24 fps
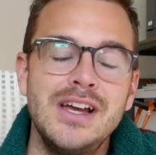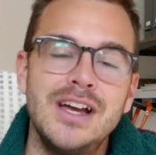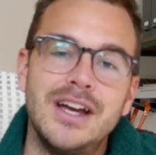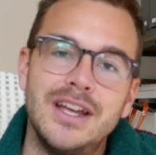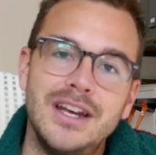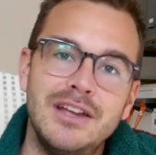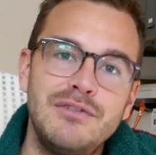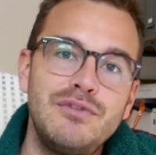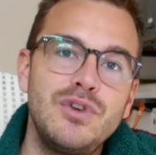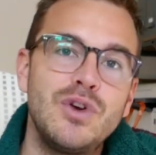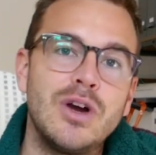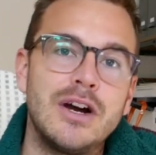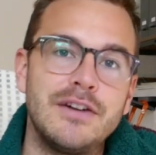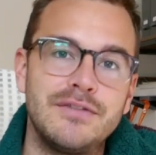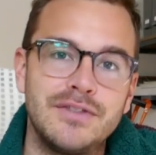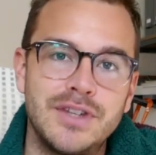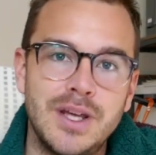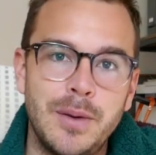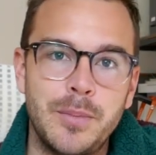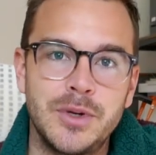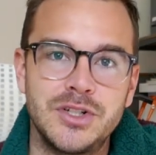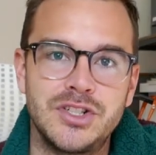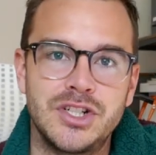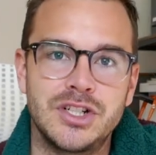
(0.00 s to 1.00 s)
And if you have
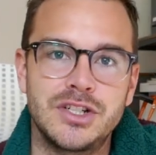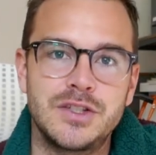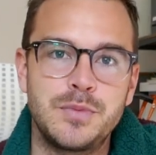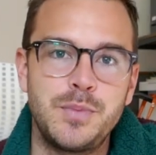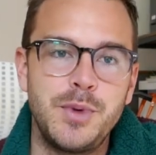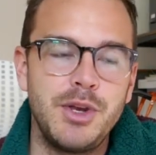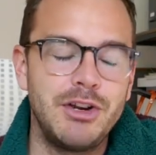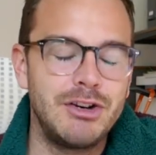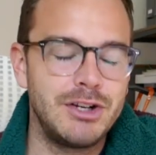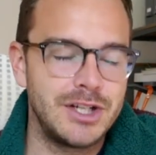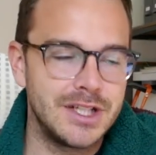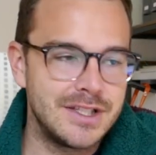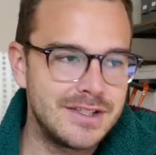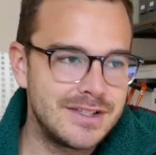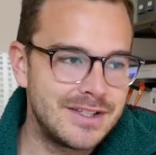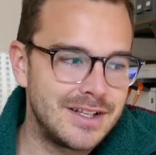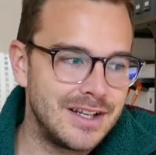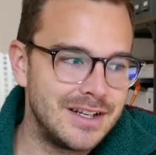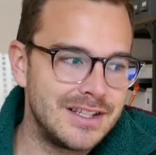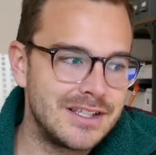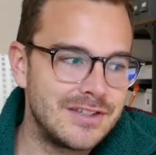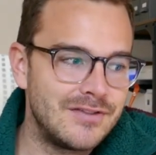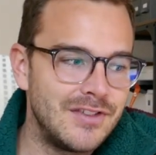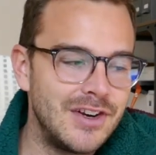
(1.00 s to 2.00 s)
that much experience,
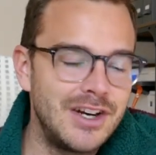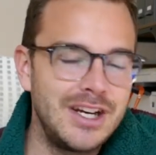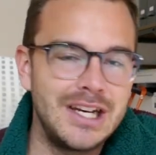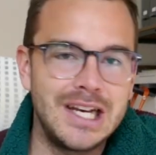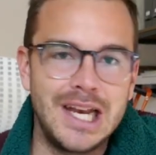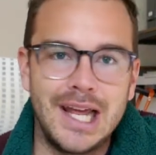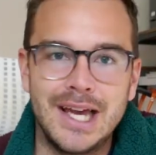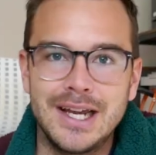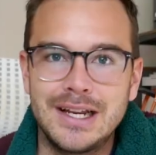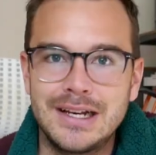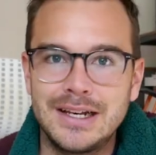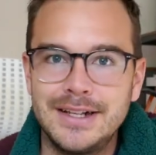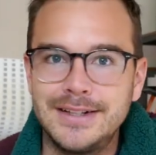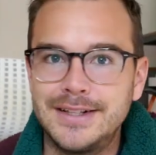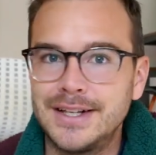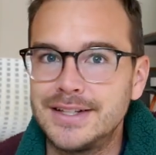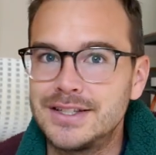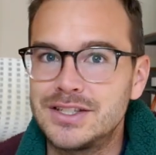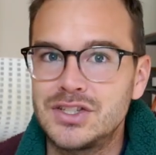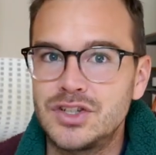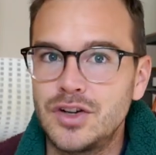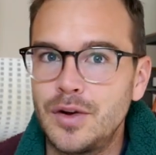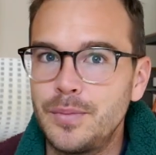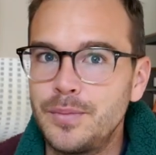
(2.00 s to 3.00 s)
then it's very likely
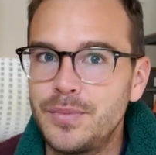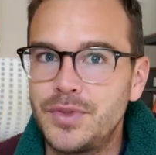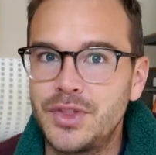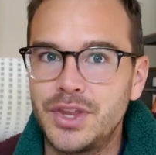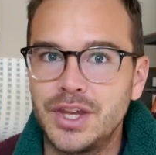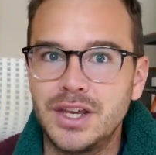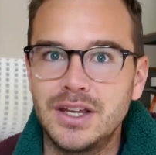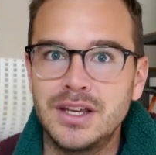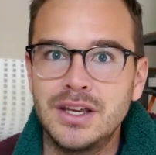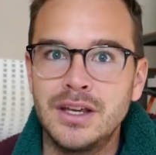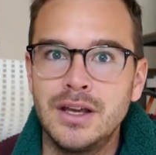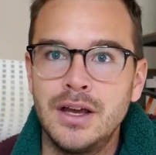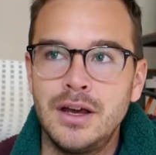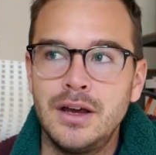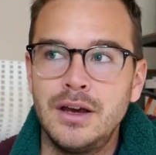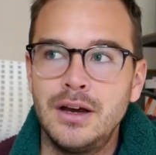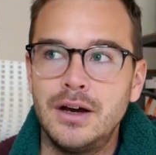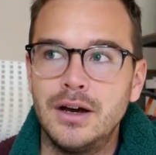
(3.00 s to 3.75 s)
that something